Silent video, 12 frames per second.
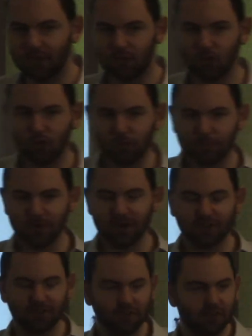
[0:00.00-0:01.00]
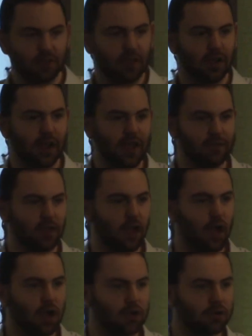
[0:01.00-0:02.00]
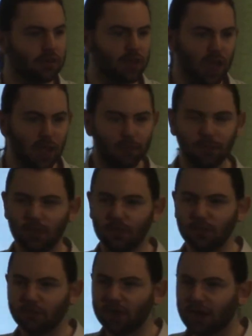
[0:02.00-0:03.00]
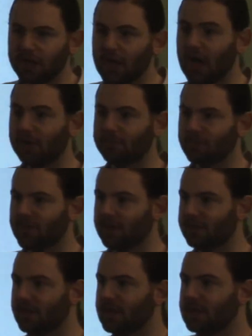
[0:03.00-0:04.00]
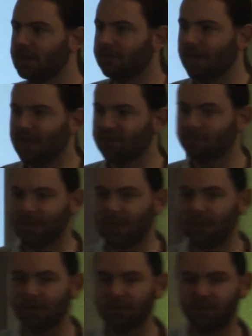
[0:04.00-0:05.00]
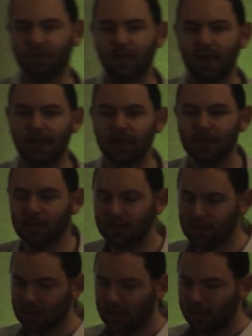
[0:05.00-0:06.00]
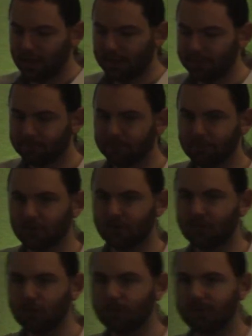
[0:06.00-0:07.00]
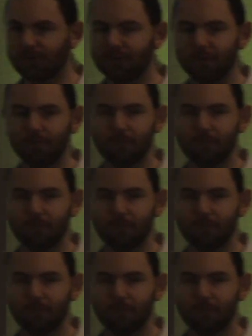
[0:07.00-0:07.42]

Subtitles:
corporations are having a harder time running up-to-date Flash players than consumers.